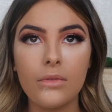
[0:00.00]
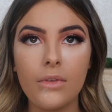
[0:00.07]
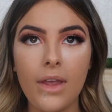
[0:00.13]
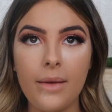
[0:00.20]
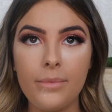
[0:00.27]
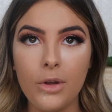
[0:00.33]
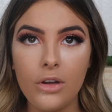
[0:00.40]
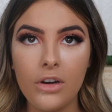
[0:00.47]

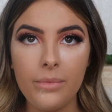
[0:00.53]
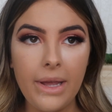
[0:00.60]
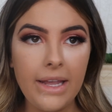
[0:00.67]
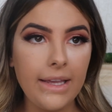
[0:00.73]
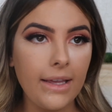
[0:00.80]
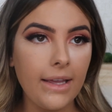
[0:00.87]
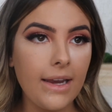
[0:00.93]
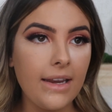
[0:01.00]
Okay, I'm not going to
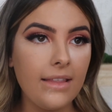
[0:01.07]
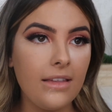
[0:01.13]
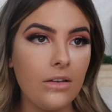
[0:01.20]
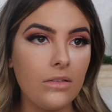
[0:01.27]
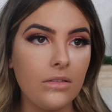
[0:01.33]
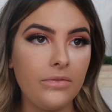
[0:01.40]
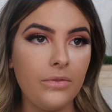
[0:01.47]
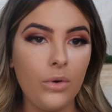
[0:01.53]
bake
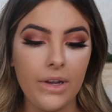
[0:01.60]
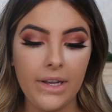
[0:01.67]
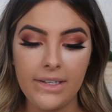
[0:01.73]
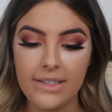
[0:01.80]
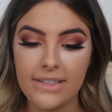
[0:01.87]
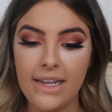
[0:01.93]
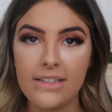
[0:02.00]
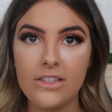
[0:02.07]
anything on the forehead
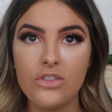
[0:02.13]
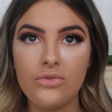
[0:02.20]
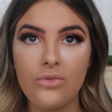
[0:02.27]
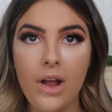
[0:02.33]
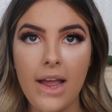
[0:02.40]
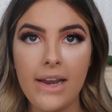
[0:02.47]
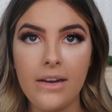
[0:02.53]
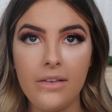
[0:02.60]
because that's
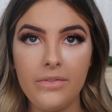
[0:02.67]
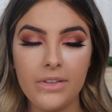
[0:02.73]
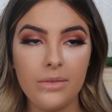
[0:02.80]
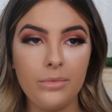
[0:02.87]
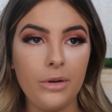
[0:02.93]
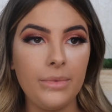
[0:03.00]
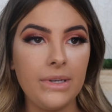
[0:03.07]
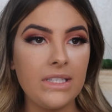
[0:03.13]
dry enough at
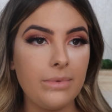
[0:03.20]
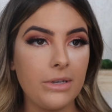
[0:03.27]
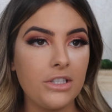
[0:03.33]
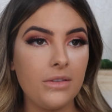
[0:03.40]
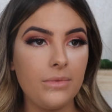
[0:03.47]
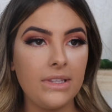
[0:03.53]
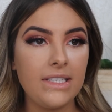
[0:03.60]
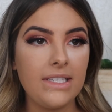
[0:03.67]
the moment,
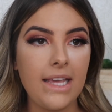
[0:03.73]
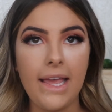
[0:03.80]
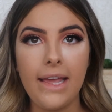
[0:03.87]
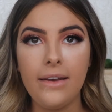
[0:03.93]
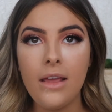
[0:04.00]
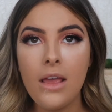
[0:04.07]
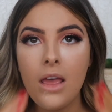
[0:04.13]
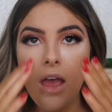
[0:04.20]
especially with the
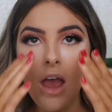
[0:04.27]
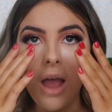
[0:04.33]
tan.